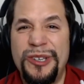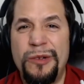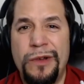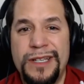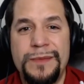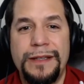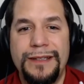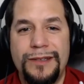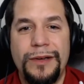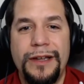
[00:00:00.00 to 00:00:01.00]
You'd want to spend
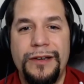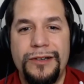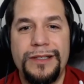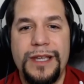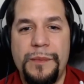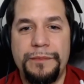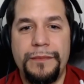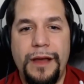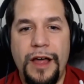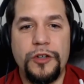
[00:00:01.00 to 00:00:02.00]
the 300
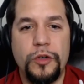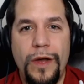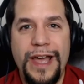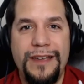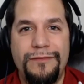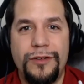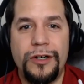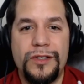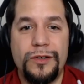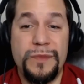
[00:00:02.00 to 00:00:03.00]
some other way
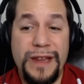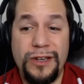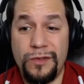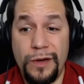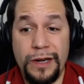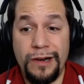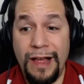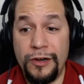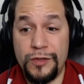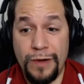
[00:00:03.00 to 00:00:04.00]
first, or spend your
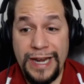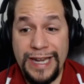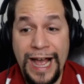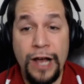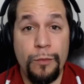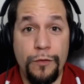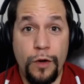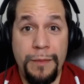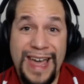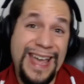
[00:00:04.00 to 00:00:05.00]
$300 right now
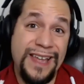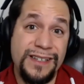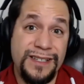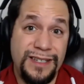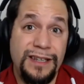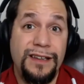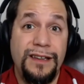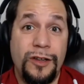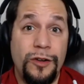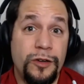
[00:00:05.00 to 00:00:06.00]
before May ends.
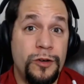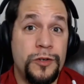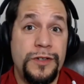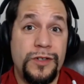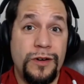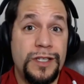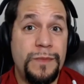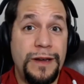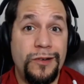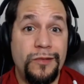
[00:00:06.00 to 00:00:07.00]
Go to the grocery store and
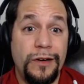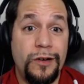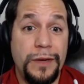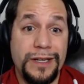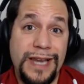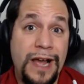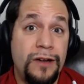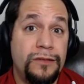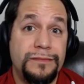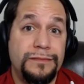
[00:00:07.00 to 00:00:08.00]
spend your $300 now.